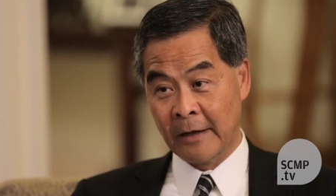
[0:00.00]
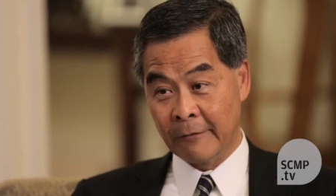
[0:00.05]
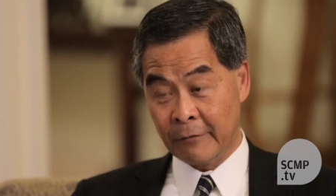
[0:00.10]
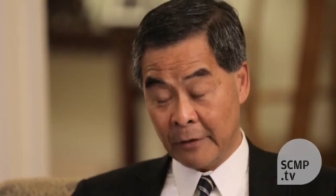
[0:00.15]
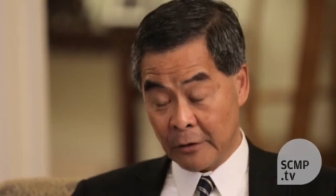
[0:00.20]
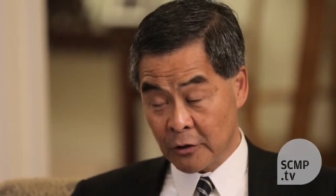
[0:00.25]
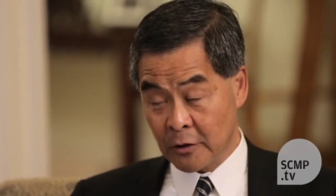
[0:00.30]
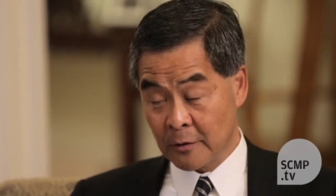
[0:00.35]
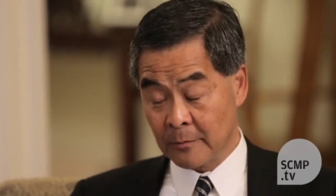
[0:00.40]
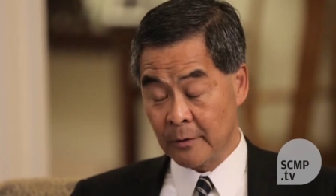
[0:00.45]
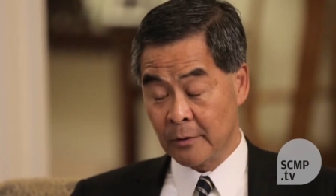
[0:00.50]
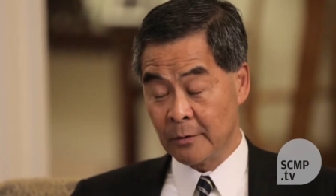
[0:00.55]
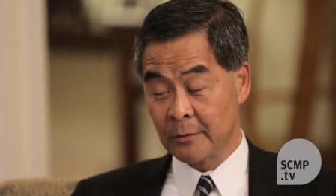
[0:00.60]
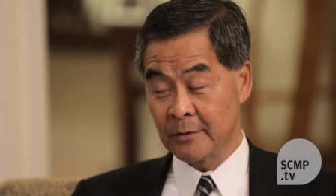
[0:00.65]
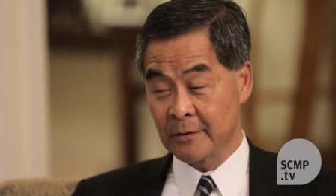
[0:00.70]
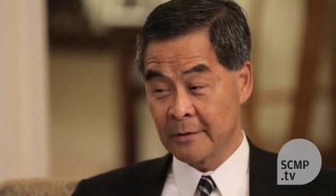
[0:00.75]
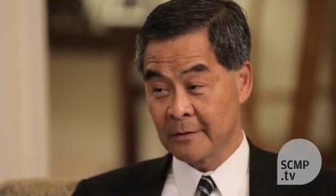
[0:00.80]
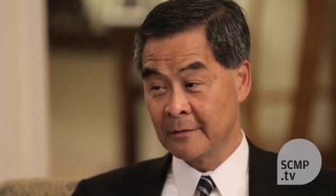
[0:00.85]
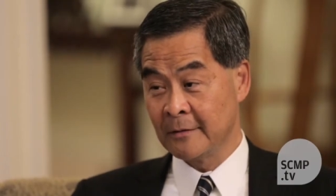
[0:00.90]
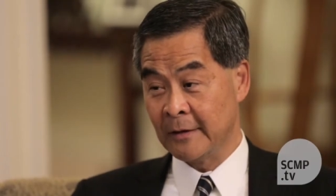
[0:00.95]
Uh,
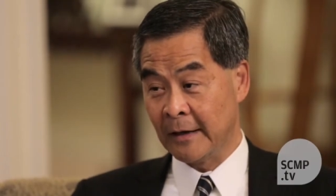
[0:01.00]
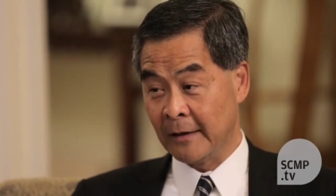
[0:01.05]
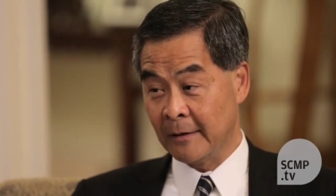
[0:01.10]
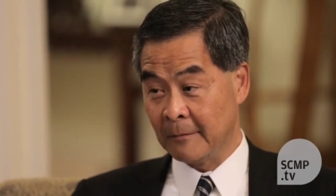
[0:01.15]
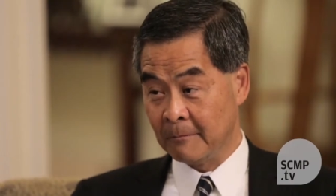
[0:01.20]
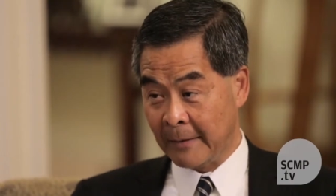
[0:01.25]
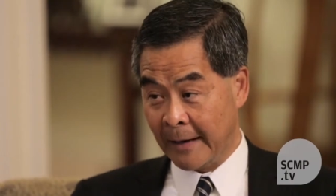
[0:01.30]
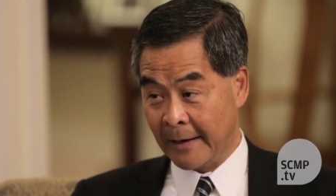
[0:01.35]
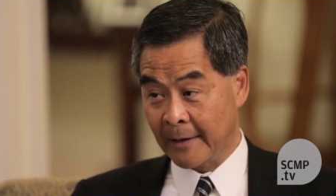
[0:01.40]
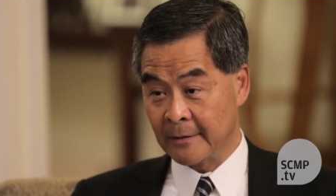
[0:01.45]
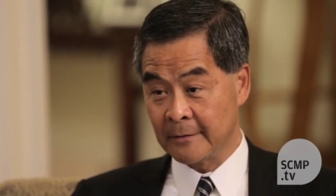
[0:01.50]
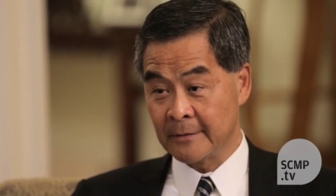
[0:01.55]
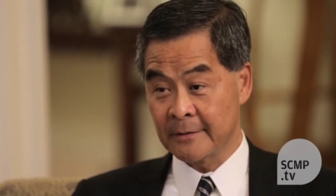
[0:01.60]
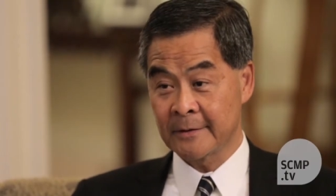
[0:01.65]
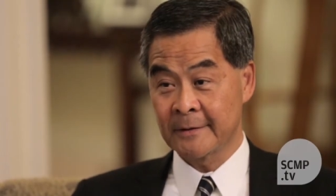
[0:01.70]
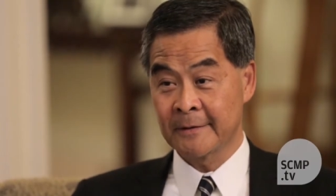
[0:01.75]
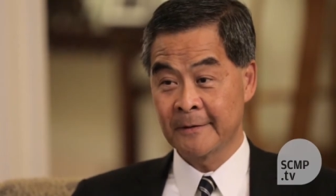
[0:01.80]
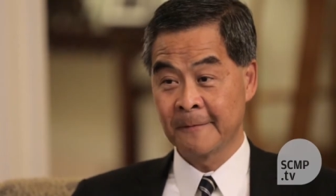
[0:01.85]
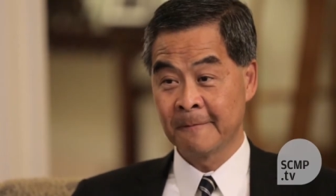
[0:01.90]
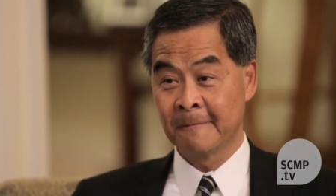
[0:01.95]
vegetables, uh,
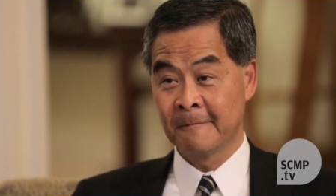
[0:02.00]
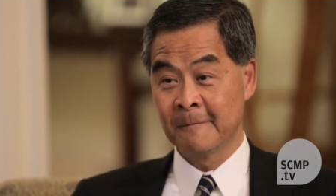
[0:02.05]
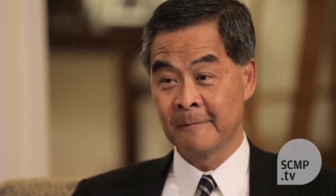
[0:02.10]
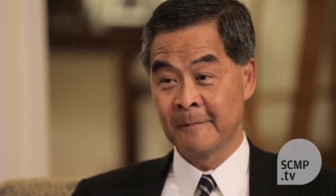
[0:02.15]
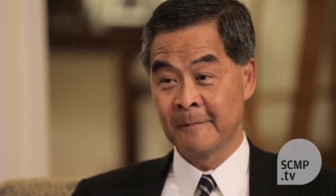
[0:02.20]
melons,